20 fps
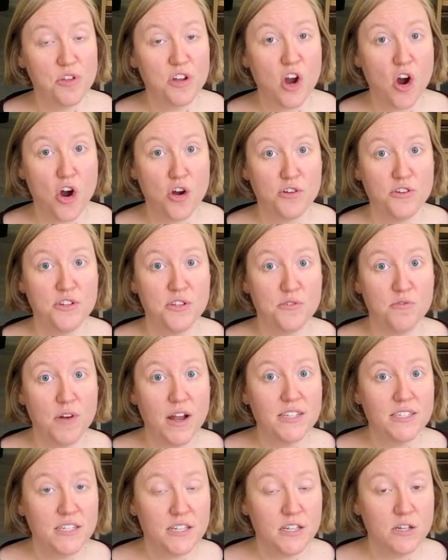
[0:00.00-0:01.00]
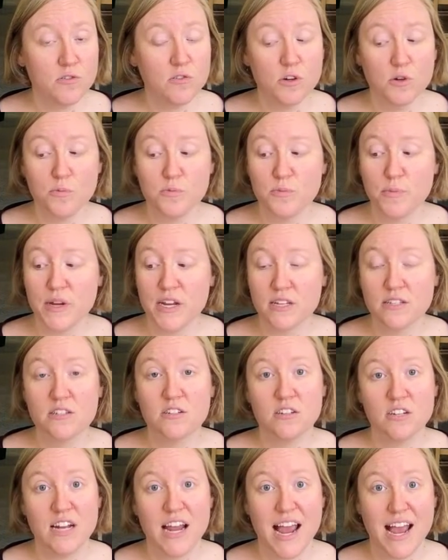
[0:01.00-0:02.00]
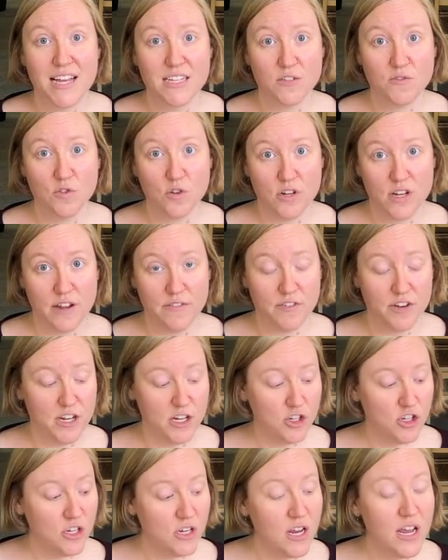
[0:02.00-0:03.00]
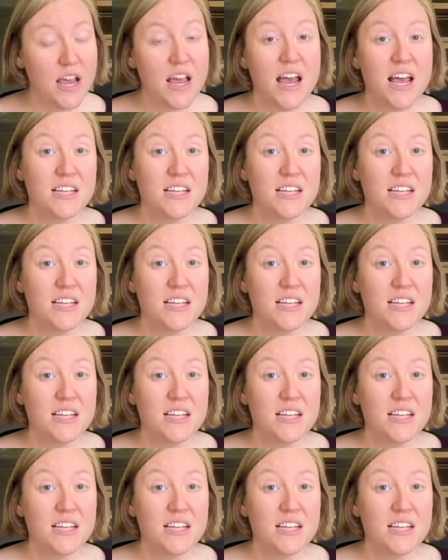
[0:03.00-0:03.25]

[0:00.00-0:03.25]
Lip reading: card to the rest of the group because they're going to ask for a definition.